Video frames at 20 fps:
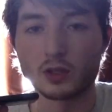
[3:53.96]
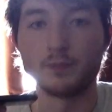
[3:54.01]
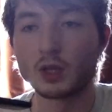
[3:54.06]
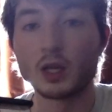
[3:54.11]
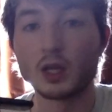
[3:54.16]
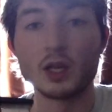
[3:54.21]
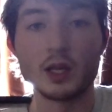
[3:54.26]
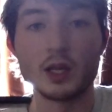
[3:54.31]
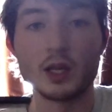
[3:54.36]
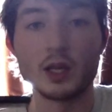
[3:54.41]

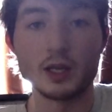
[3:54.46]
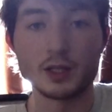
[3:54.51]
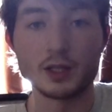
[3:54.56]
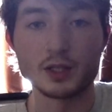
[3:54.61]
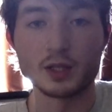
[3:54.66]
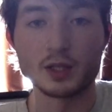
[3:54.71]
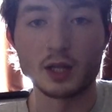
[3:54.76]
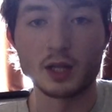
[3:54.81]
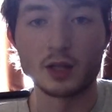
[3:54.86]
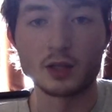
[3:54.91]
It is a
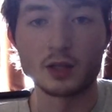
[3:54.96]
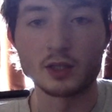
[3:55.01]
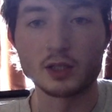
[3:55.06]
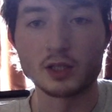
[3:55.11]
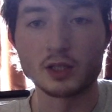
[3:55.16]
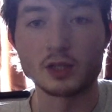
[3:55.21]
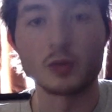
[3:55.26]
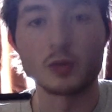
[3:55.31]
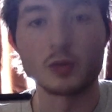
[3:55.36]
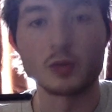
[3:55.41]
delicate
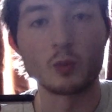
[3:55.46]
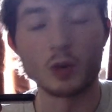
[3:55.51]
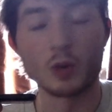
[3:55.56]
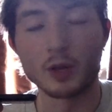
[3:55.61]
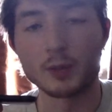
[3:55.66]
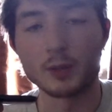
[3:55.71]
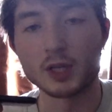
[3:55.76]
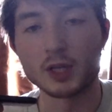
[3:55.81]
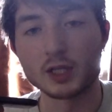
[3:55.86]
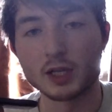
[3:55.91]
system, one I'm
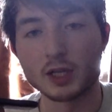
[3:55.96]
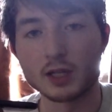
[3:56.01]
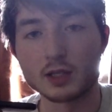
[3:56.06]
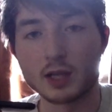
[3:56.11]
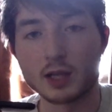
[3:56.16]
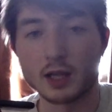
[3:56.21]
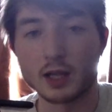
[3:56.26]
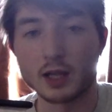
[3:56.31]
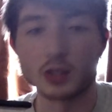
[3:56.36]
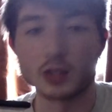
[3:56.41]
excited to
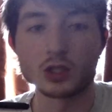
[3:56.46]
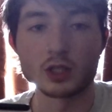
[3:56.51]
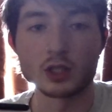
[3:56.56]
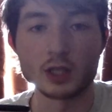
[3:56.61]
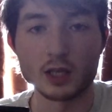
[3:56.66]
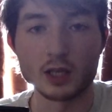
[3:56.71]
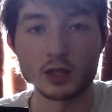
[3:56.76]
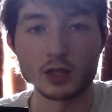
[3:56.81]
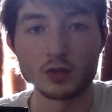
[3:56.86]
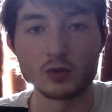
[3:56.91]
actually get
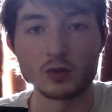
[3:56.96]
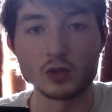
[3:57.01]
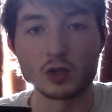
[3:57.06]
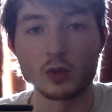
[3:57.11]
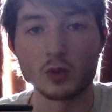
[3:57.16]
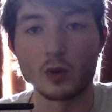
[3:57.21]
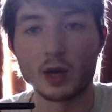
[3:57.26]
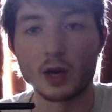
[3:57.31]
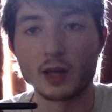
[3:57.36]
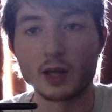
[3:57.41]
used to
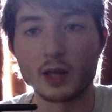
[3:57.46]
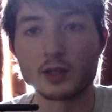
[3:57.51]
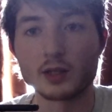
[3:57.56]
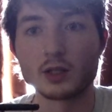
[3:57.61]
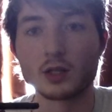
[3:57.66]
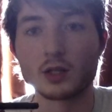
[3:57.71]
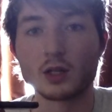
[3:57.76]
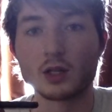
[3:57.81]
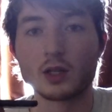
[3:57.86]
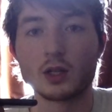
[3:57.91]
and
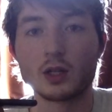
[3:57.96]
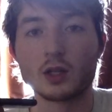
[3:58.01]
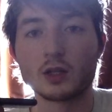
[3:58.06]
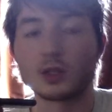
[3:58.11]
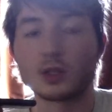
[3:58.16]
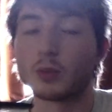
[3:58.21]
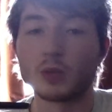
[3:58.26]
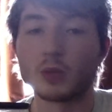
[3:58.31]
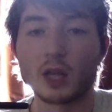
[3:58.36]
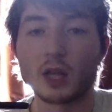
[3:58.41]
to
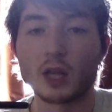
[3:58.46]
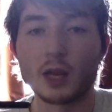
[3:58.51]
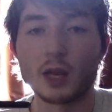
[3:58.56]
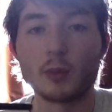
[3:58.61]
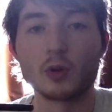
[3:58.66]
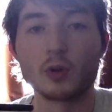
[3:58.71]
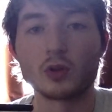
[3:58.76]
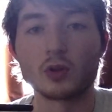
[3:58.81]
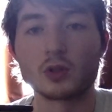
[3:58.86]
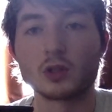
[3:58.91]
be able
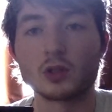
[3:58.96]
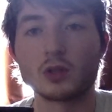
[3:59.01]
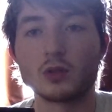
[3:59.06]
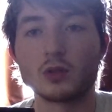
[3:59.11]
to